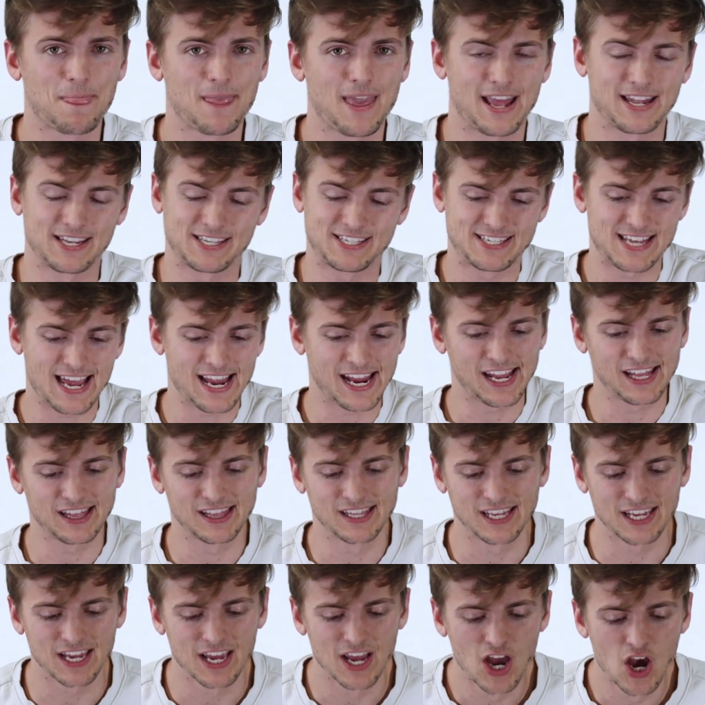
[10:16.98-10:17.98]
And
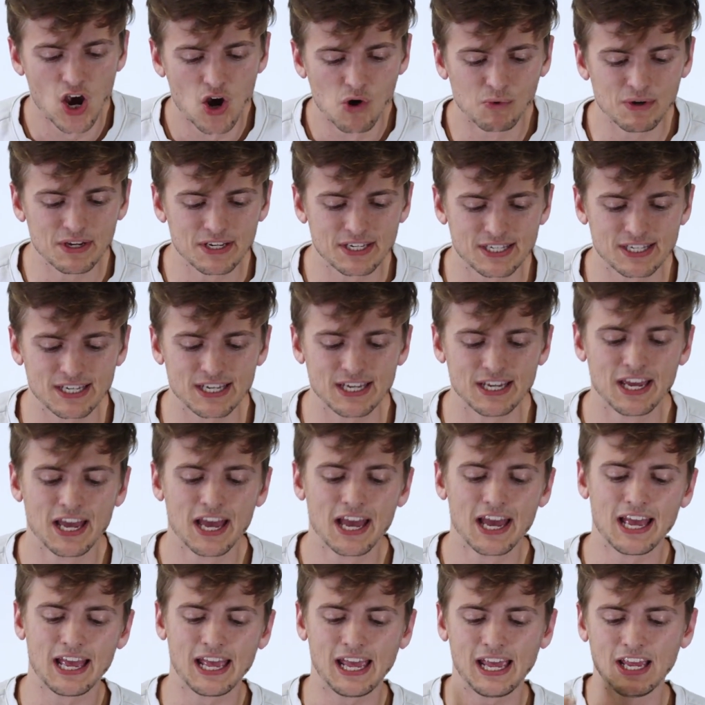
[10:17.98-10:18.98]
secondly, we see
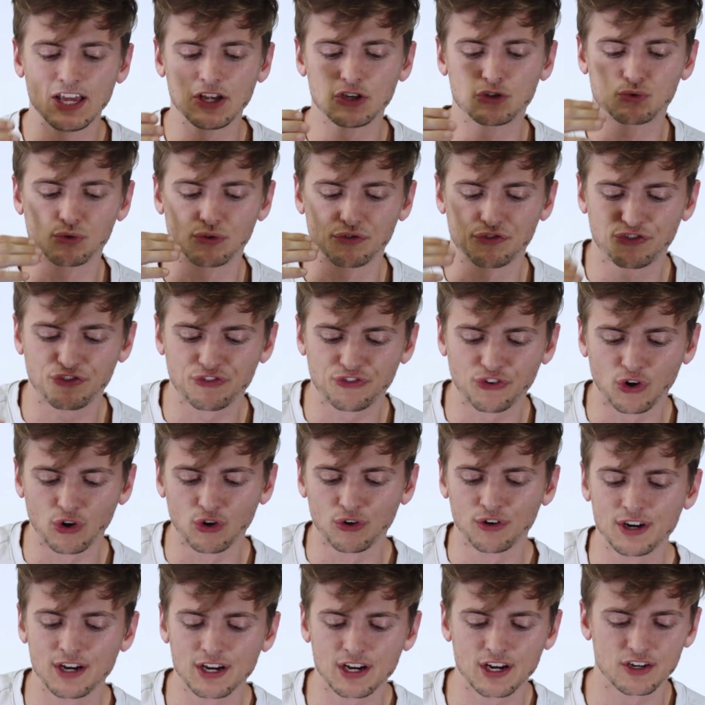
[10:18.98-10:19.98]
he is
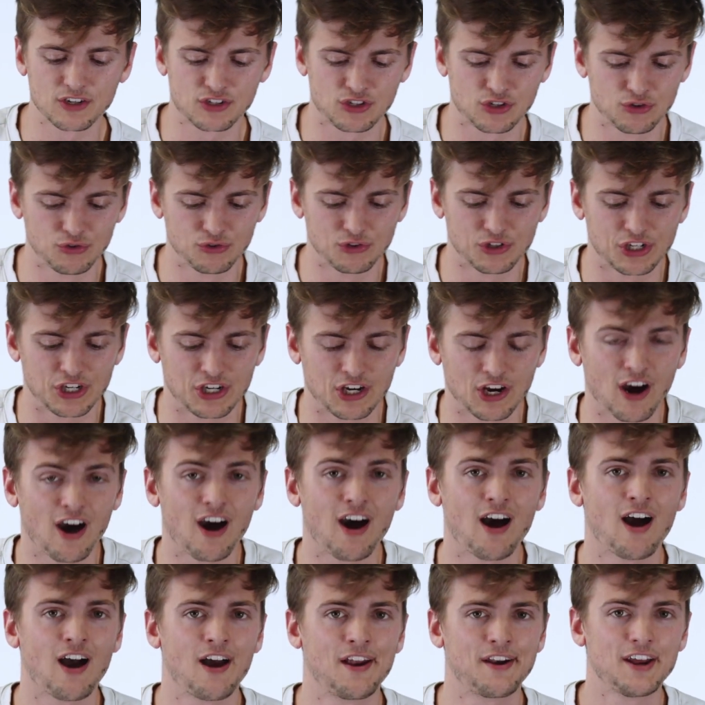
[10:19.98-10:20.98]
referring to
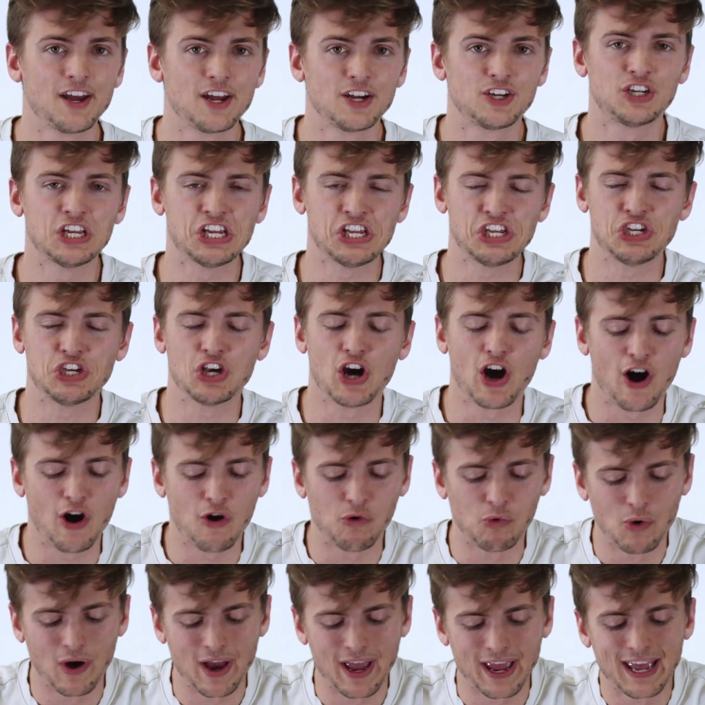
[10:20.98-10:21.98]
God, to
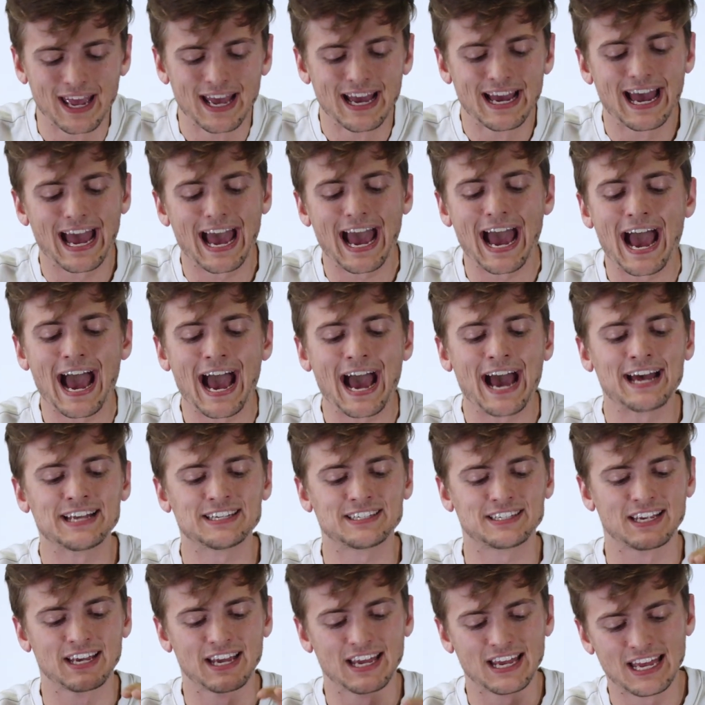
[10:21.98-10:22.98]
Yahweh,
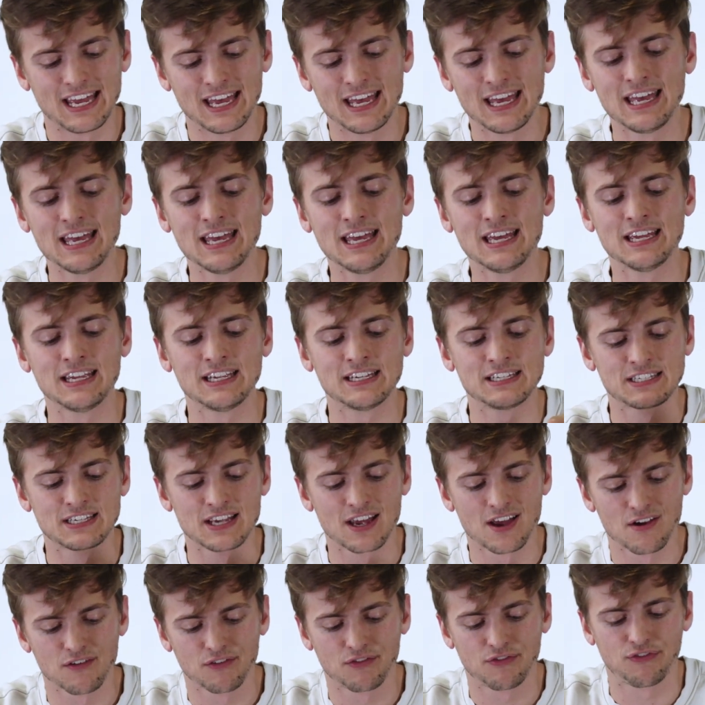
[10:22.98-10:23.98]
as
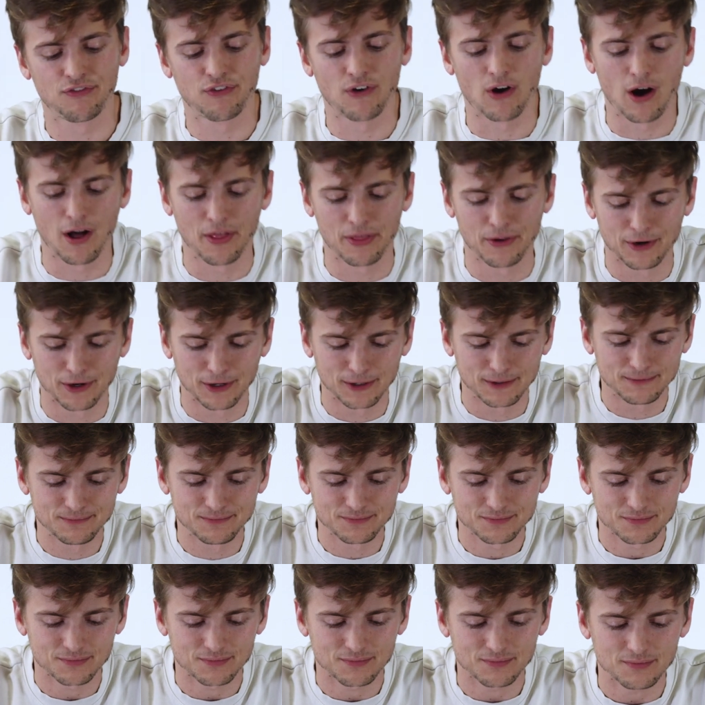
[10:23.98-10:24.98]
his Father,
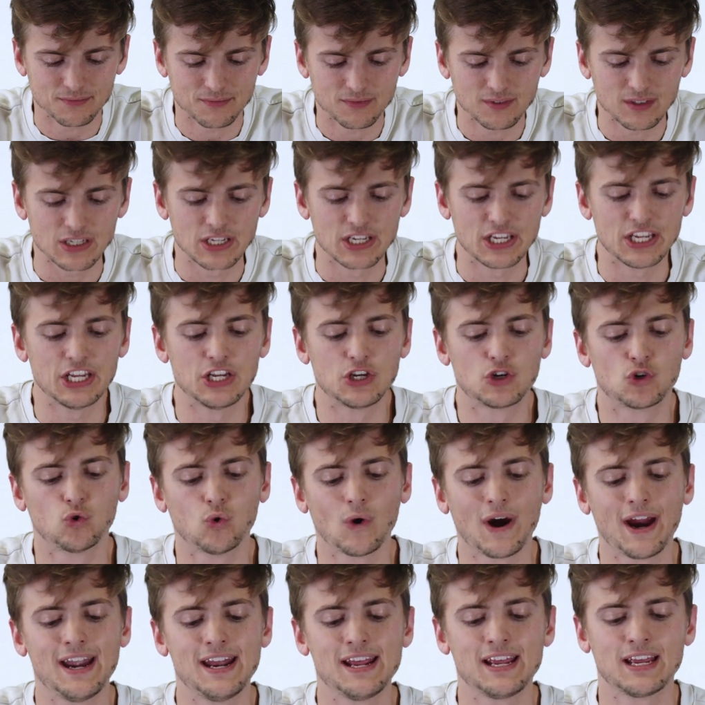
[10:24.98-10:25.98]

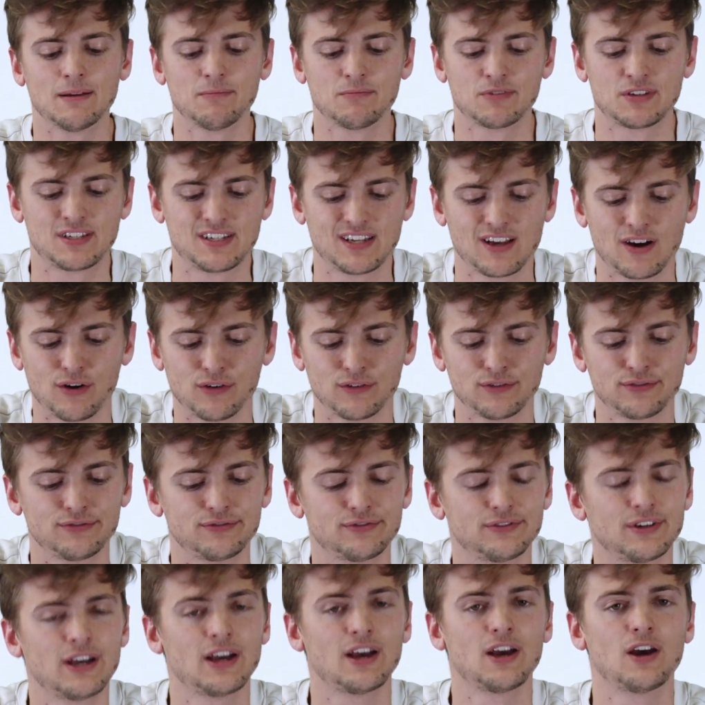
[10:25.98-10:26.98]
equating
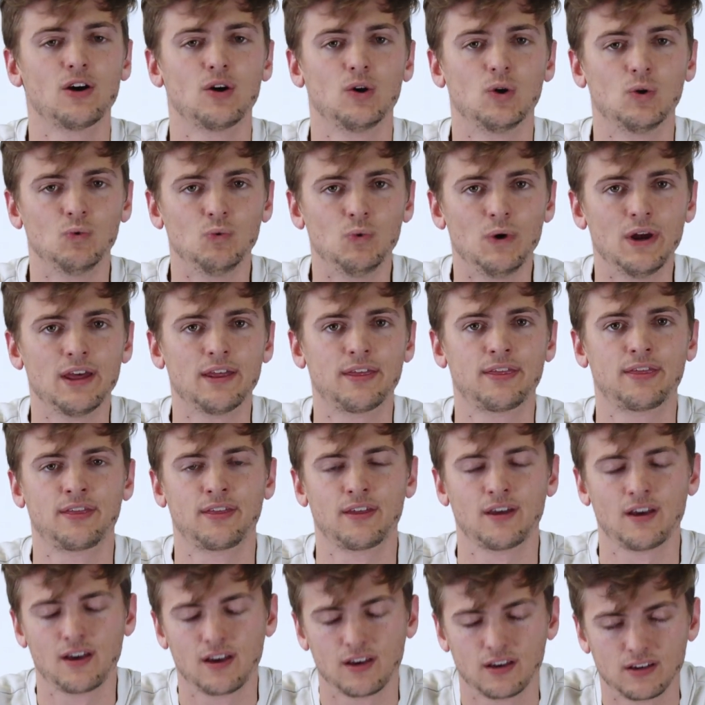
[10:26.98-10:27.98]
himself with
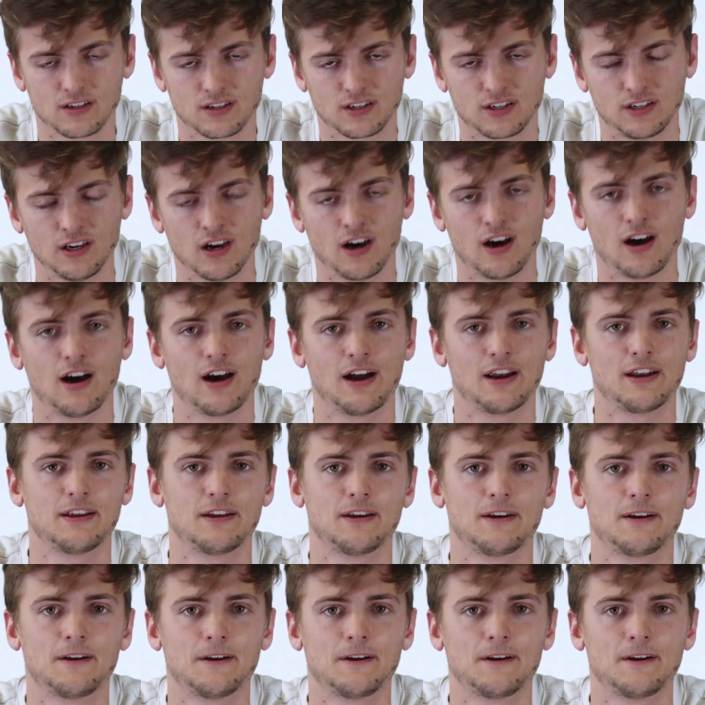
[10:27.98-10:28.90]
God.